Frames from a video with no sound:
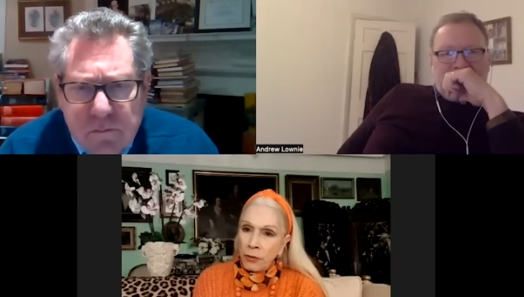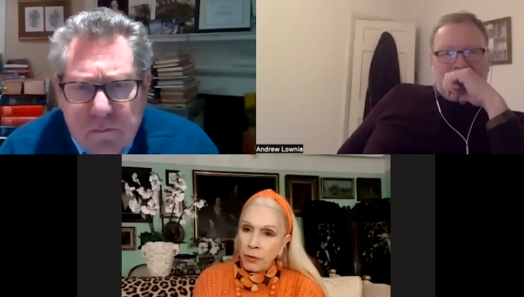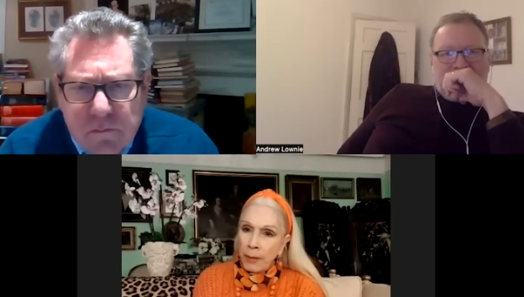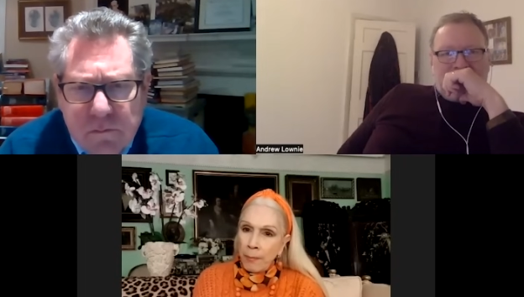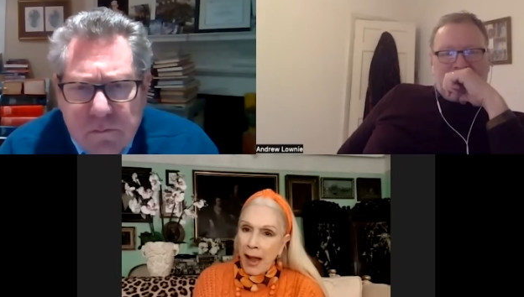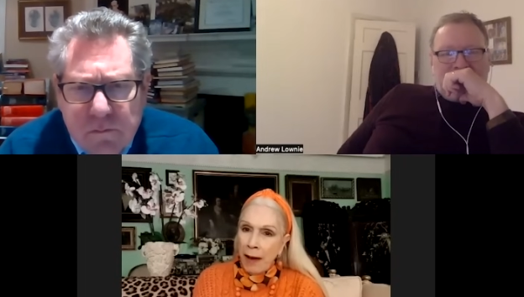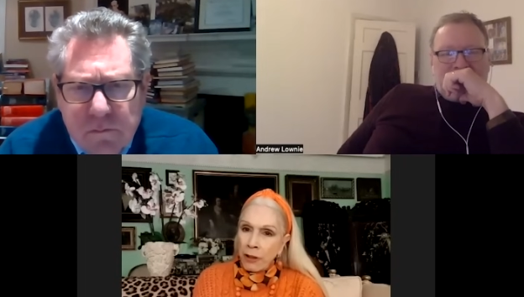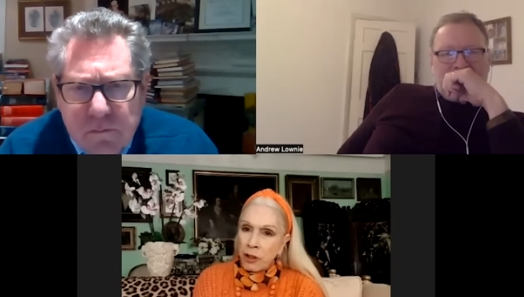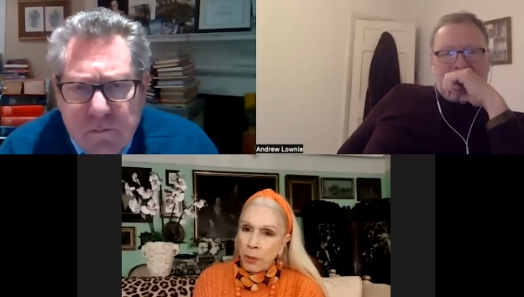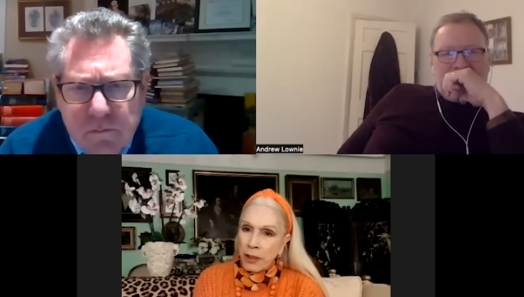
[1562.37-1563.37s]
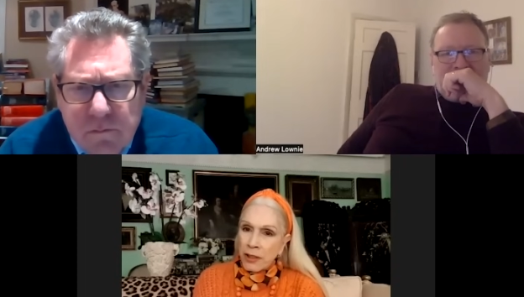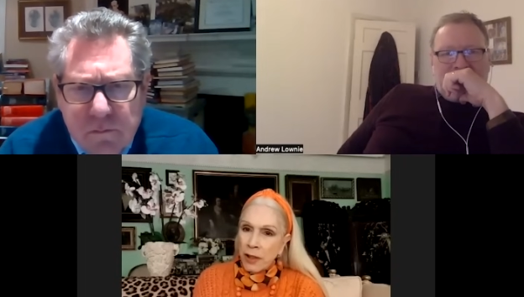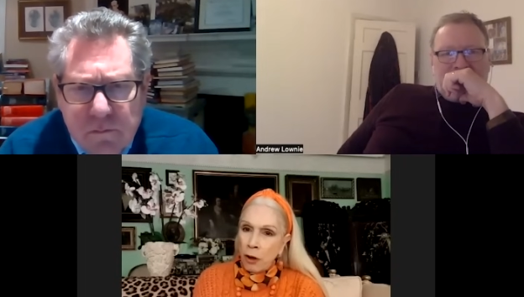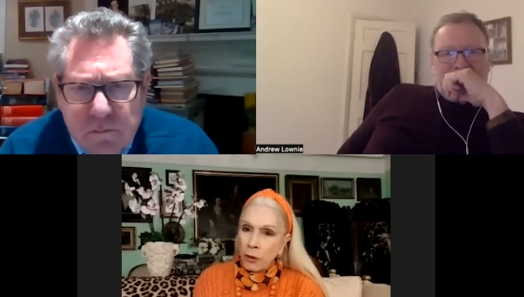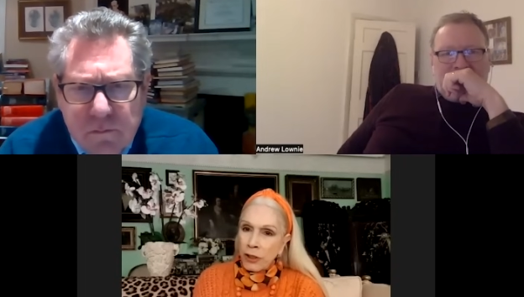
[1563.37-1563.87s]
Speaker 1: the marriage was
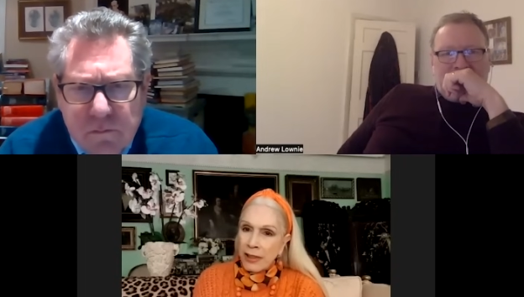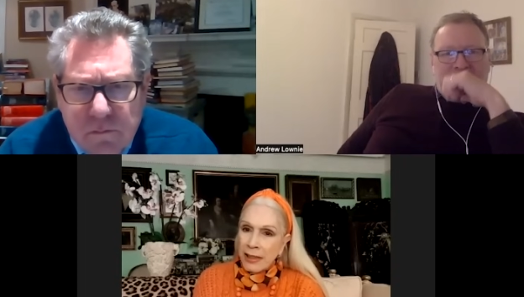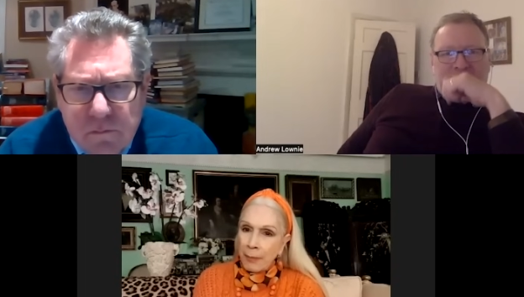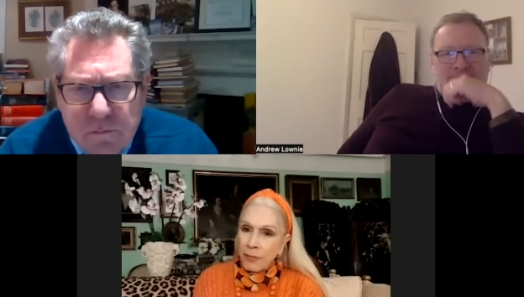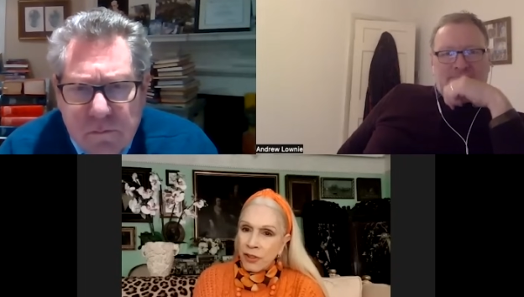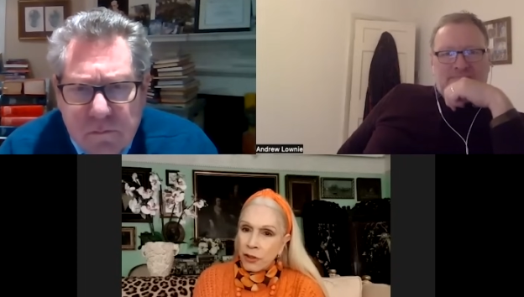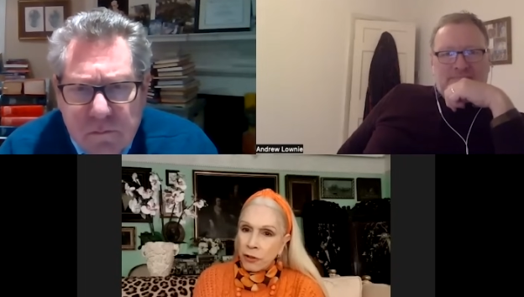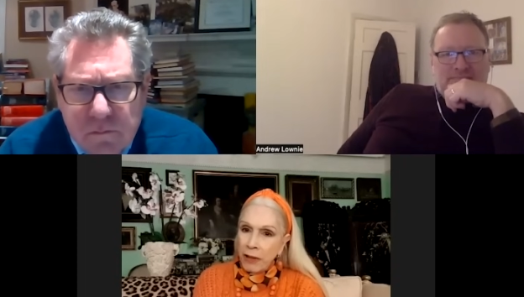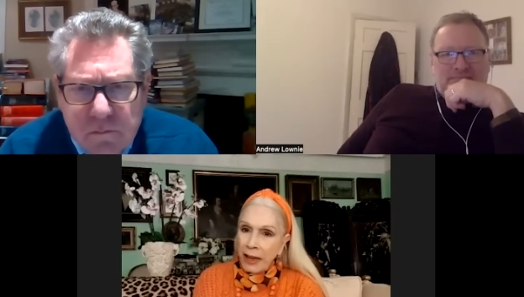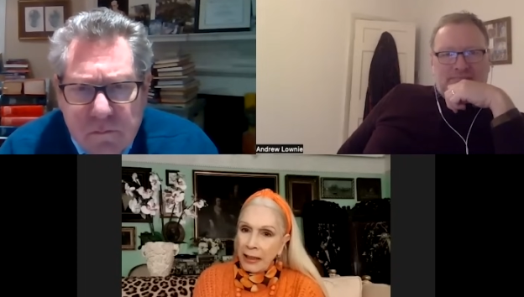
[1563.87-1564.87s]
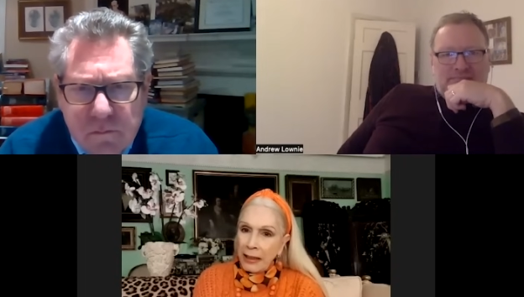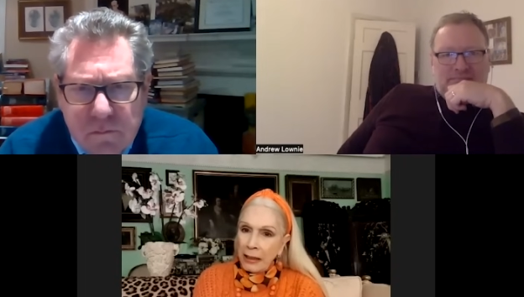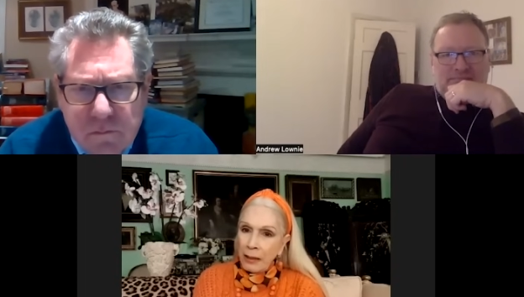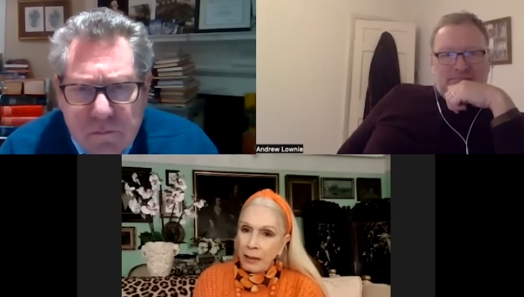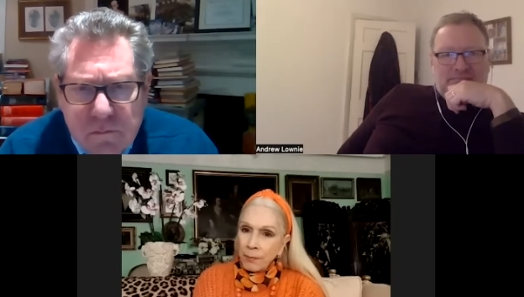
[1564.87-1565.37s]
under some
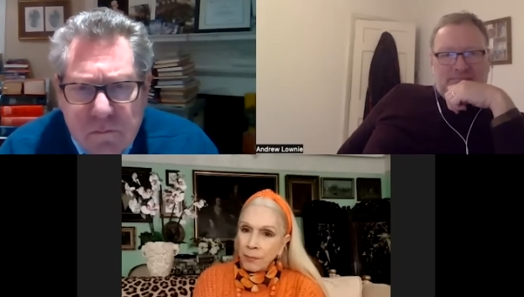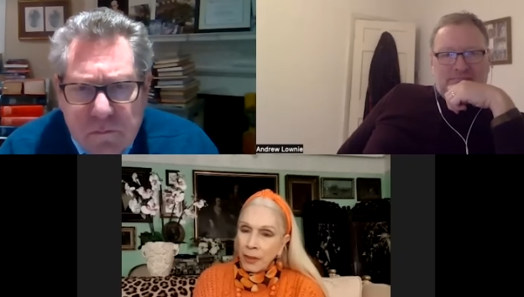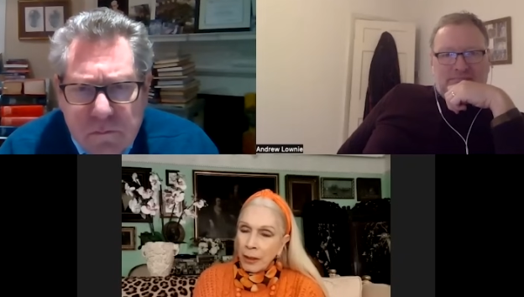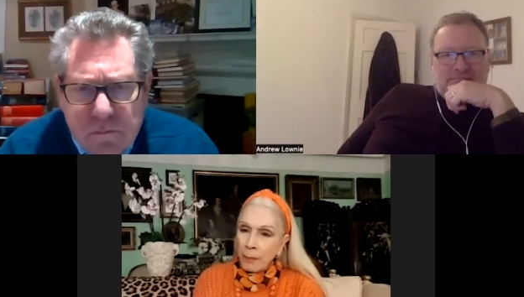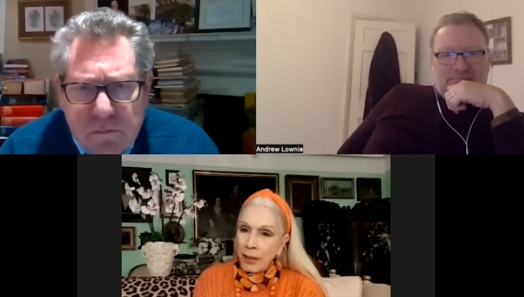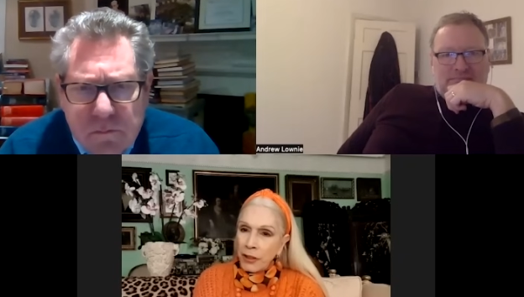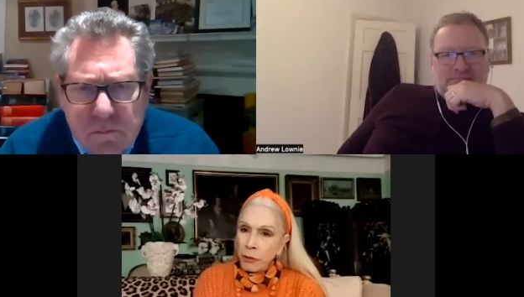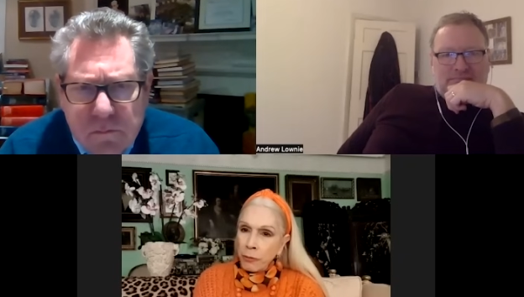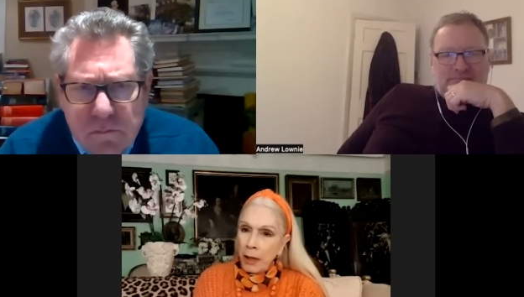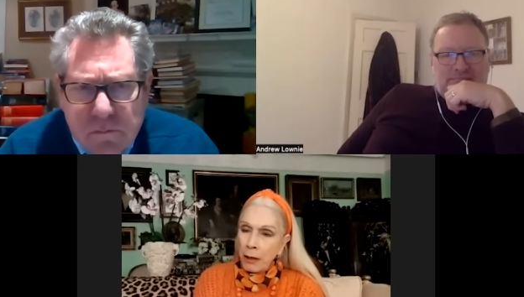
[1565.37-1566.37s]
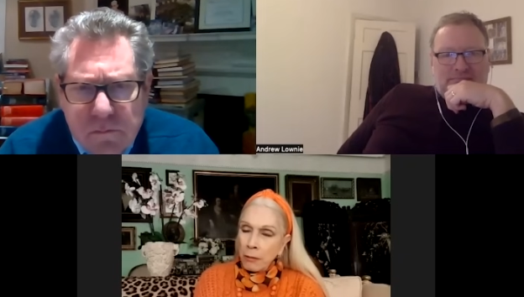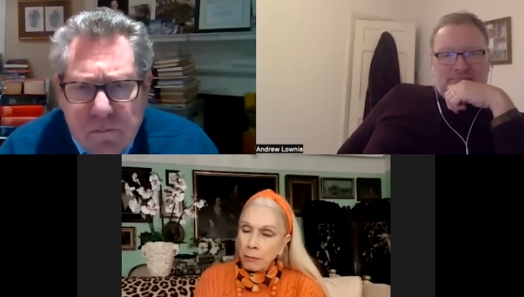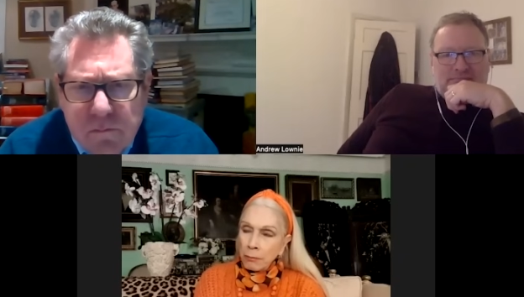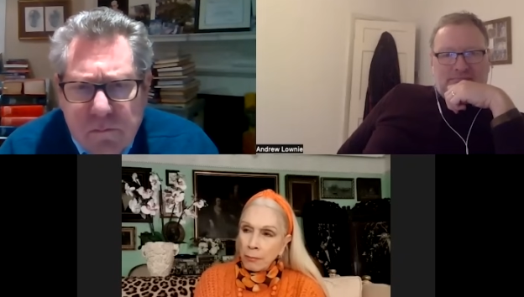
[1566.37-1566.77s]
strain, but you know,